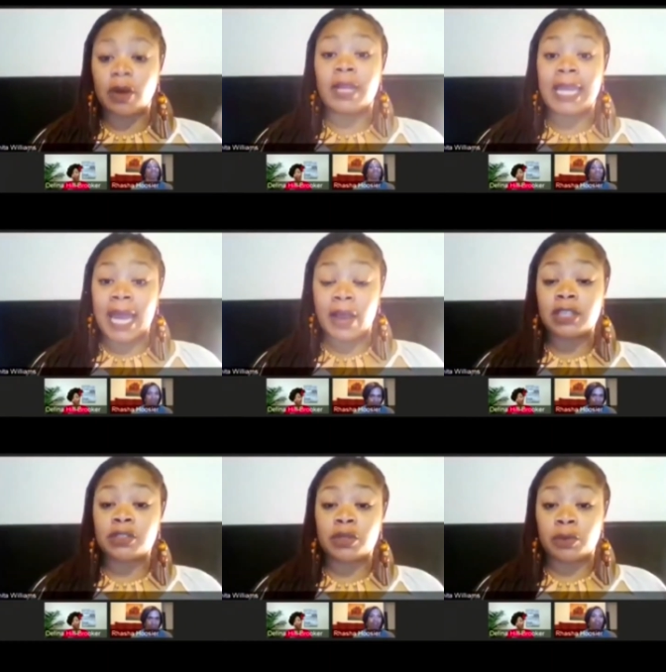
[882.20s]
now he's
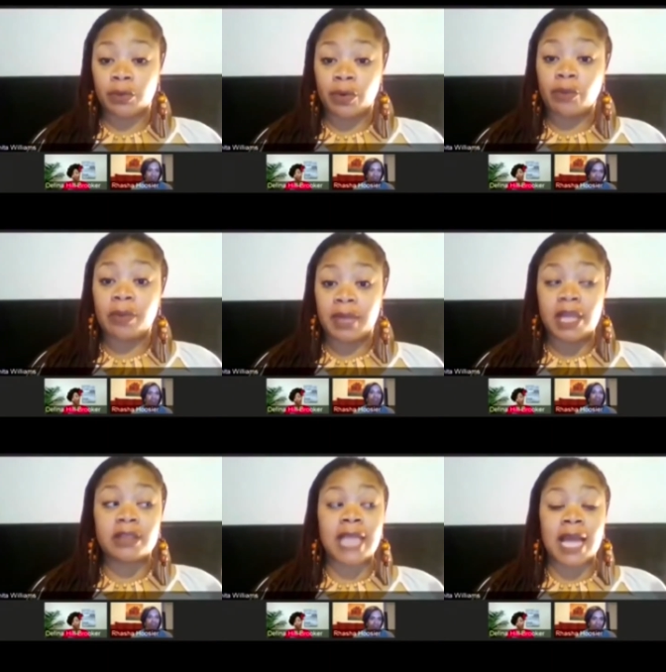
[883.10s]
doing it with grown women. He's
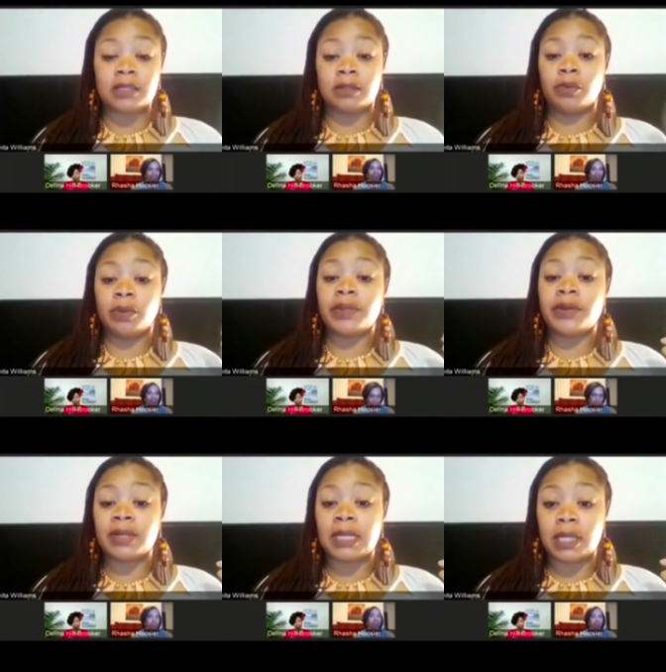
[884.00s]
got to the point where they're at
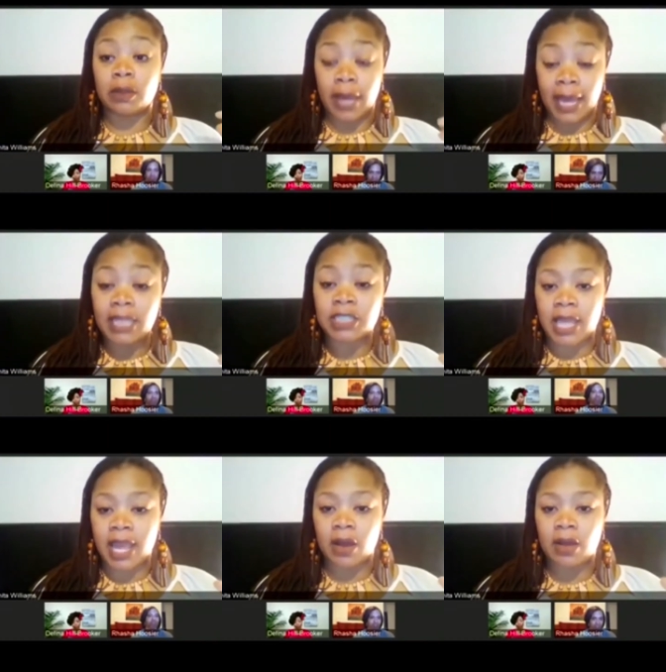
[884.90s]
the legal age
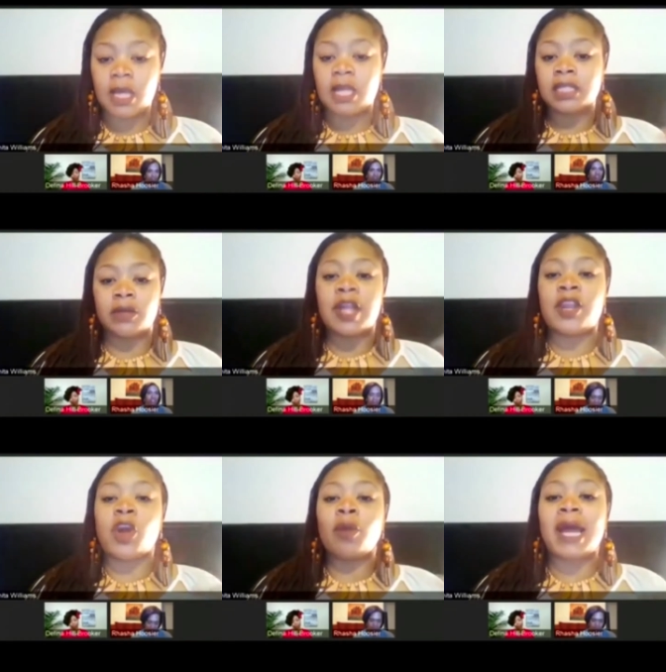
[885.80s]
now, so that
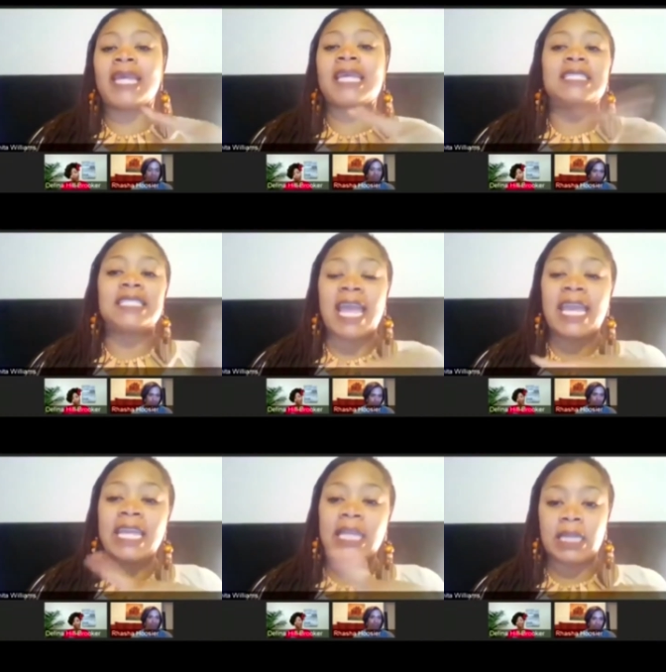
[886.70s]
nobody can say
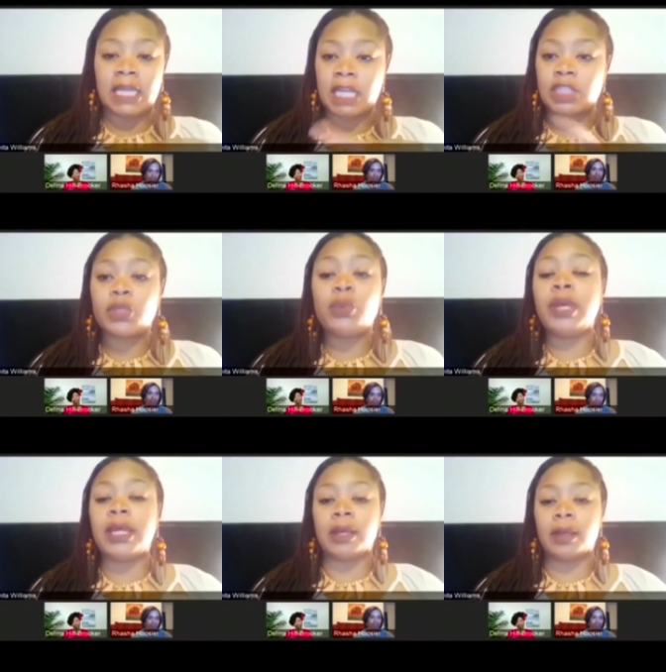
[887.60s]
anything to
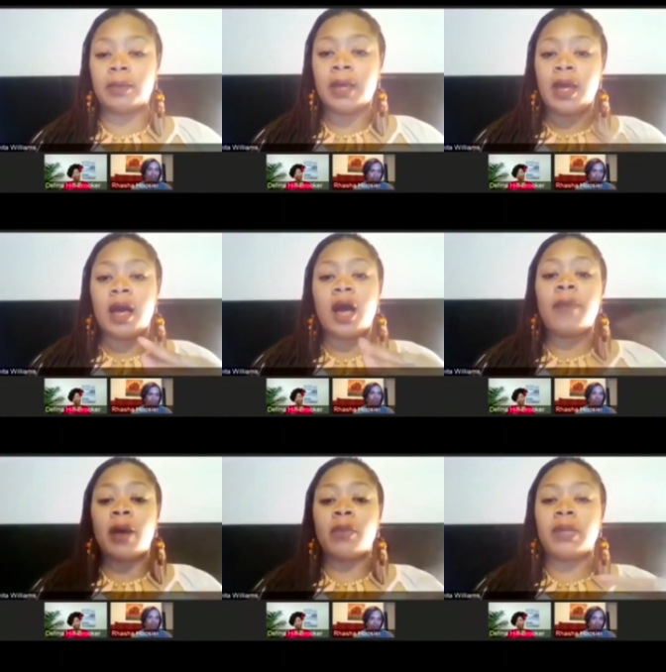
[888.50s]
him
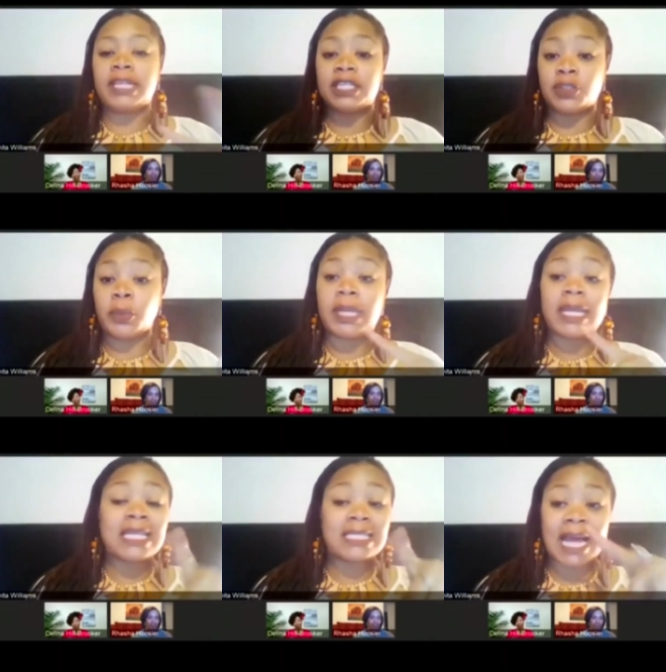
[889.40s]
about what he's doing, and
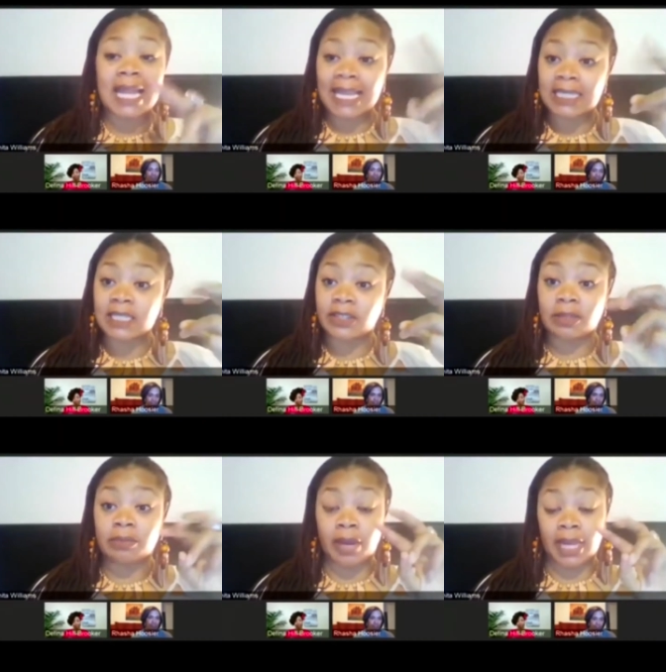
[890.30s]
he's not necessarily
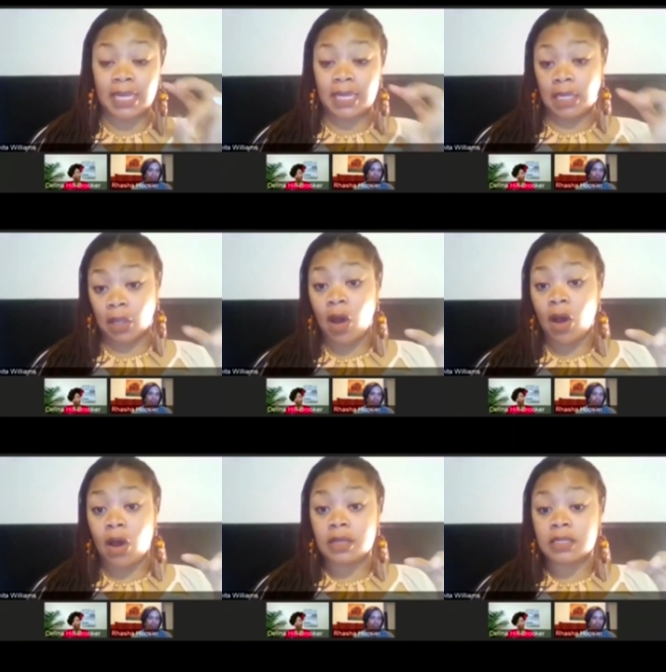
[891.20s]
breaking any
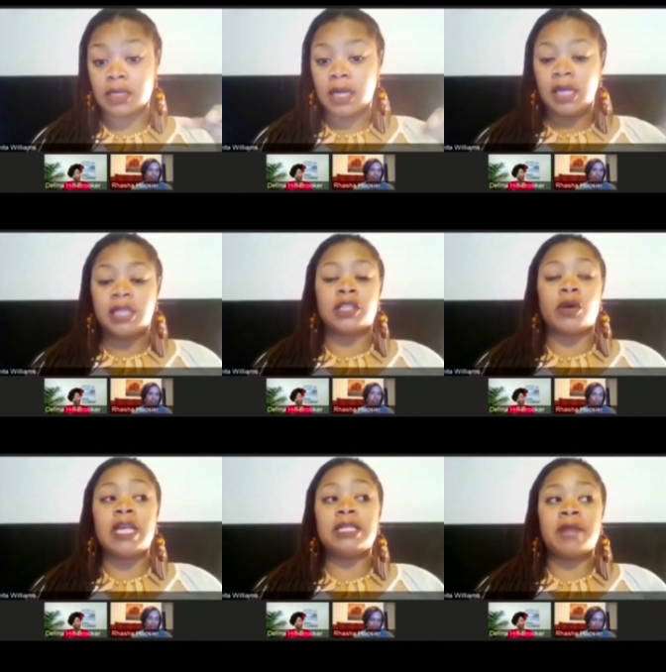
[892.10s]
laws. So
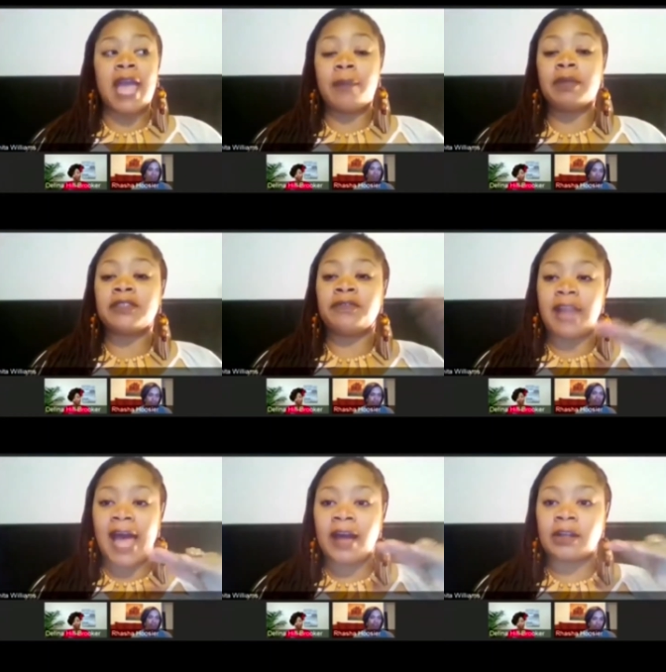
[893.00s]
he's been able to fly
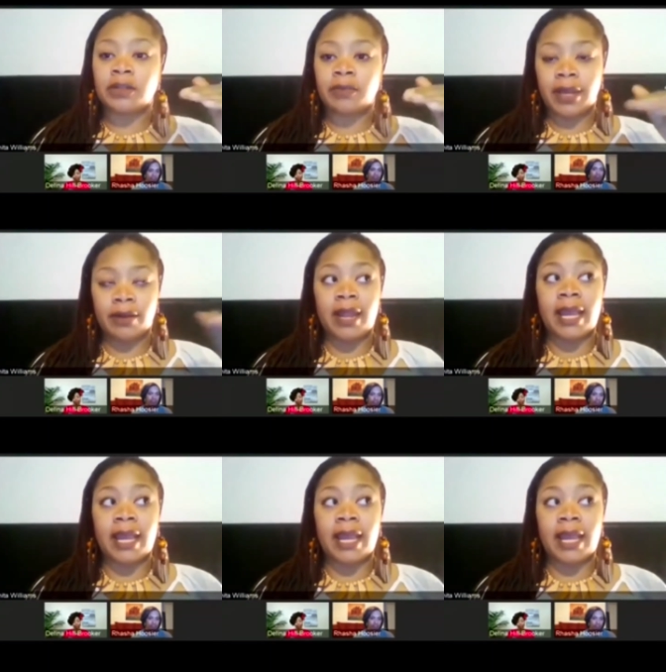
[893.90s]
under the radar. Like,